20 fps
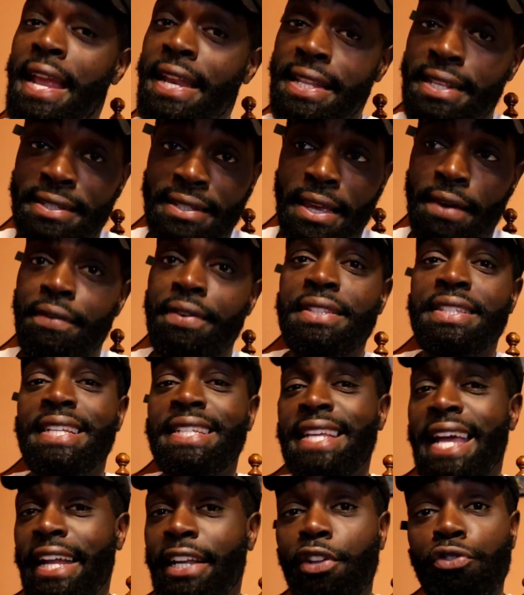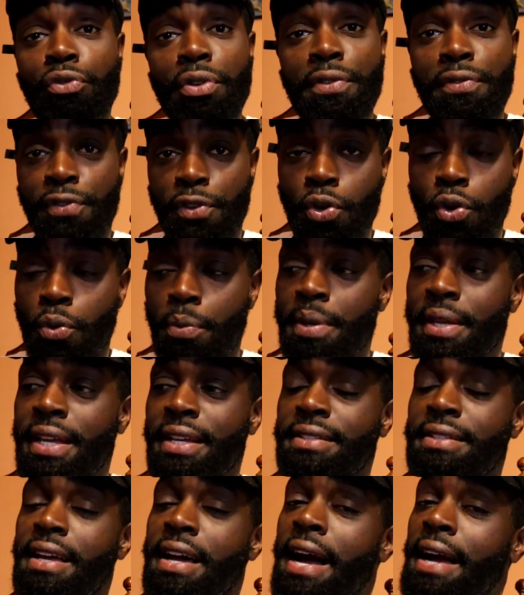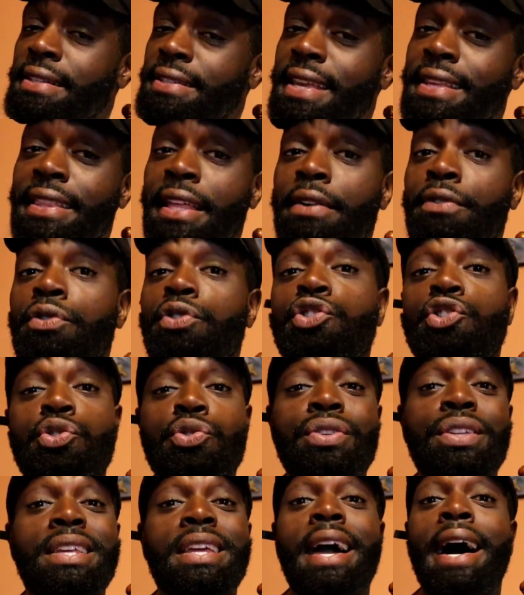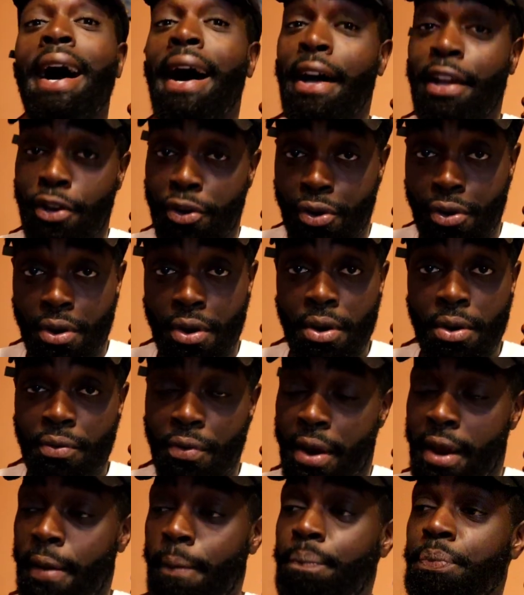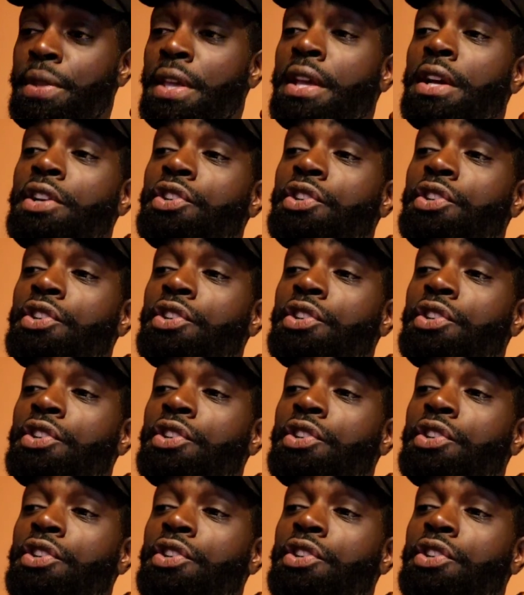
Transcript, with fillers: 87 to 93 fuel because the octane level is usually higher right?